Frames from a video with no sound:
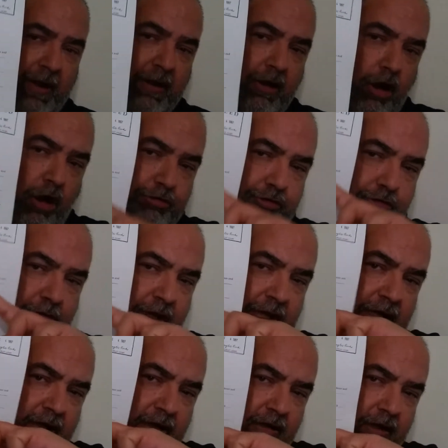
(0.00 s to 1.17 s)
altering
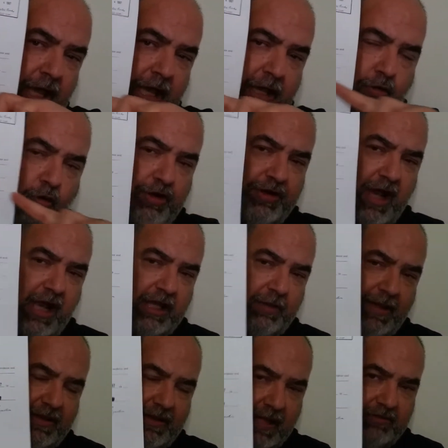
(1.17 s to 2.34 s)
a court document,
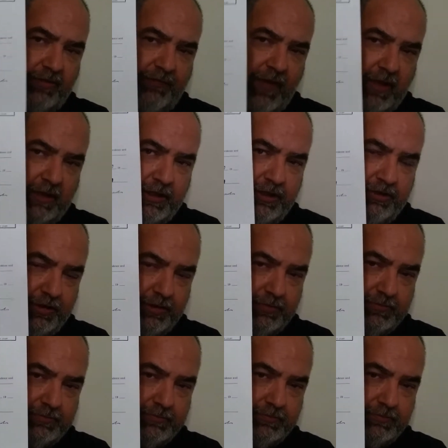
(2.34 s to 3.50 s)
that's a felony too.
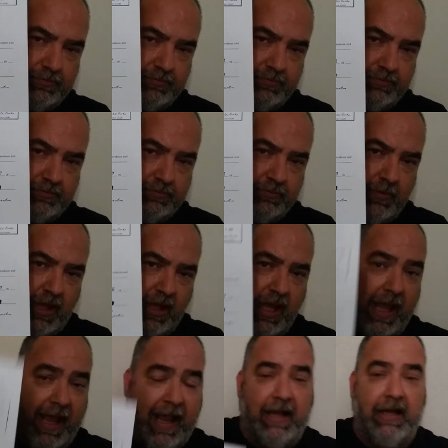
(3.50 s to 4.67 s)

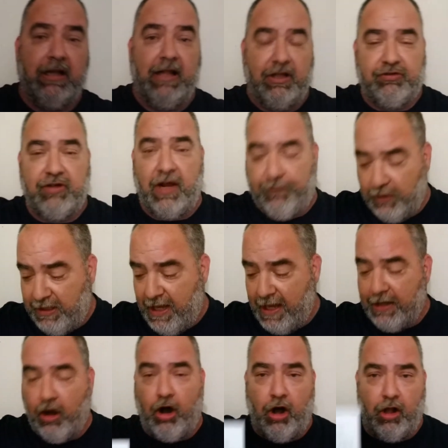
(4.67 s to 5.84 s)
And let's not forget, all of